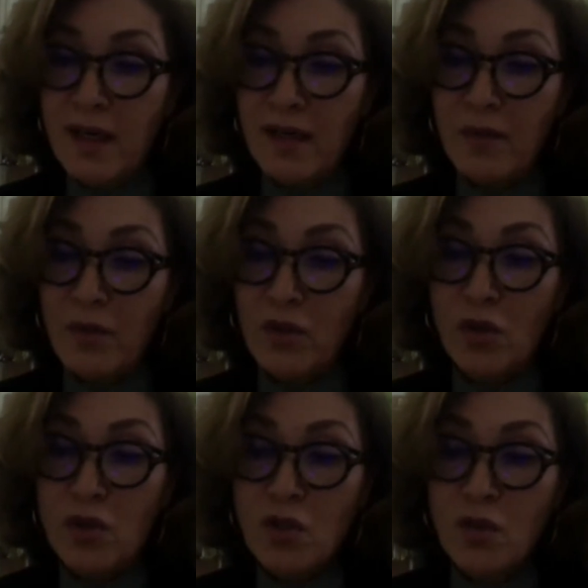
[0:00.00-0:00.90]
but
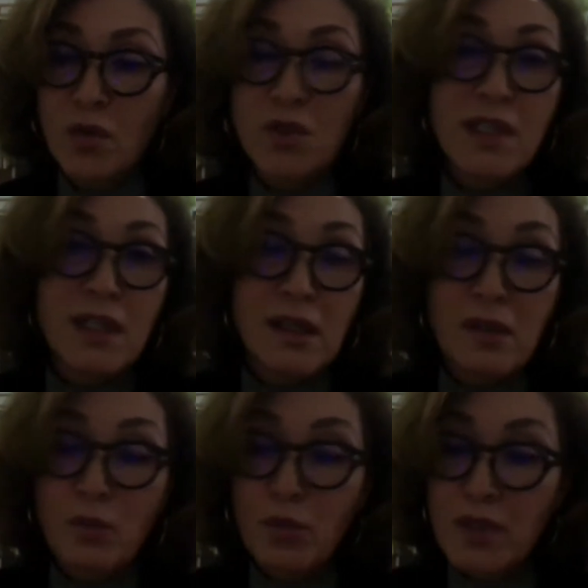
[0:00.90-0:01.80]
also
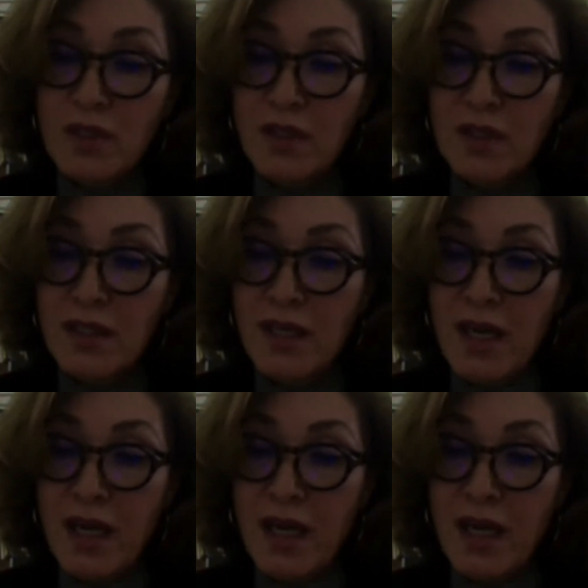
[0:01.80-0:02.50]
mutiny in prisons,